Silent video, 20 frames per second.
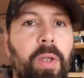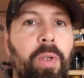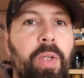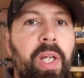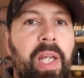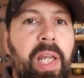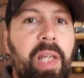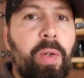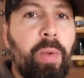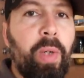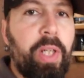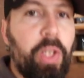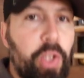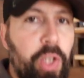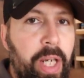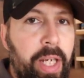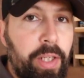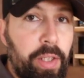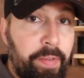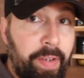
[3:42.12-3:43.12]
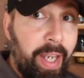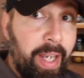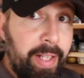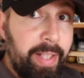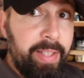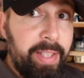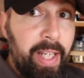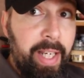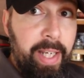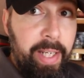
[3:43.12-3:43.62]
Okay, quick change of head
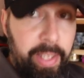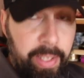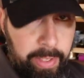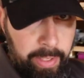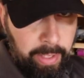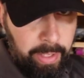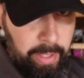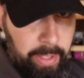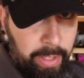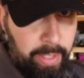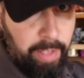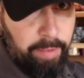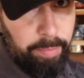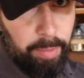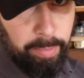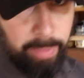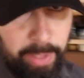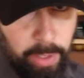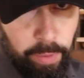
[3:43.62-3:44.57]
attire. And I've put my